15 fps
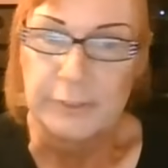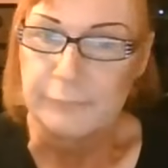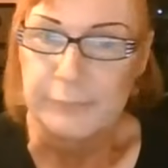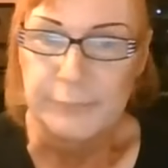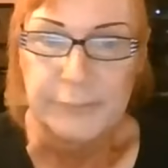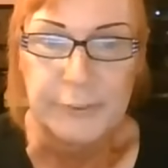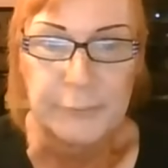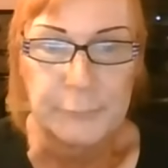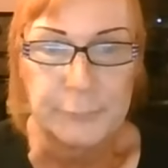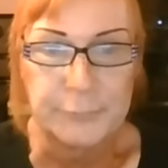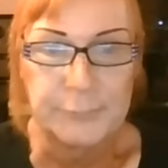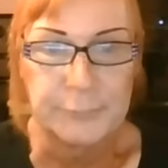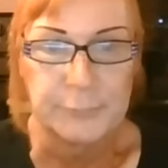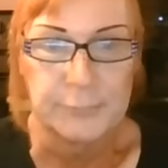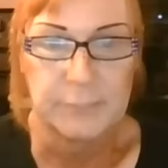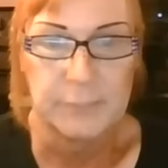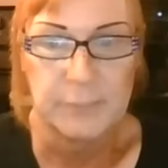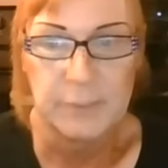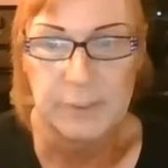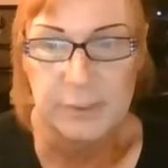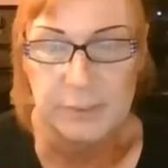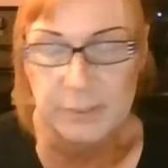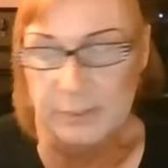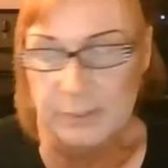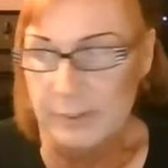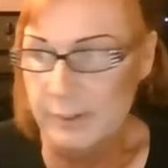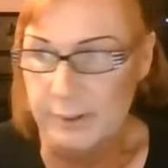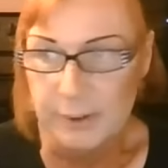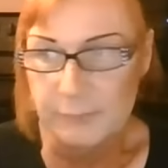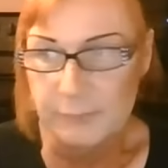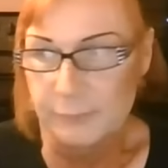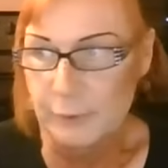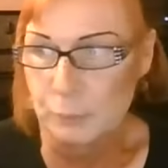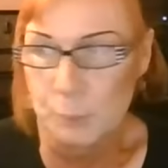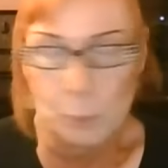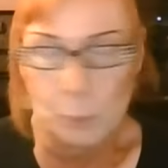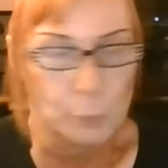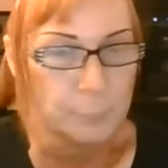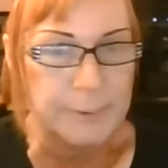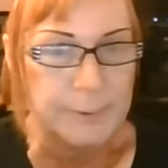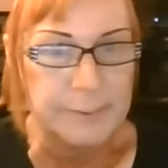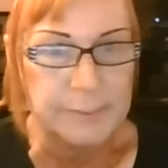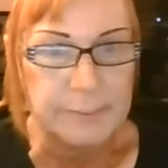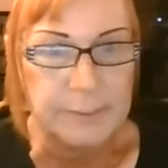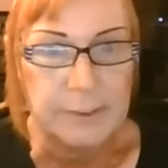healthier, and I feel more me.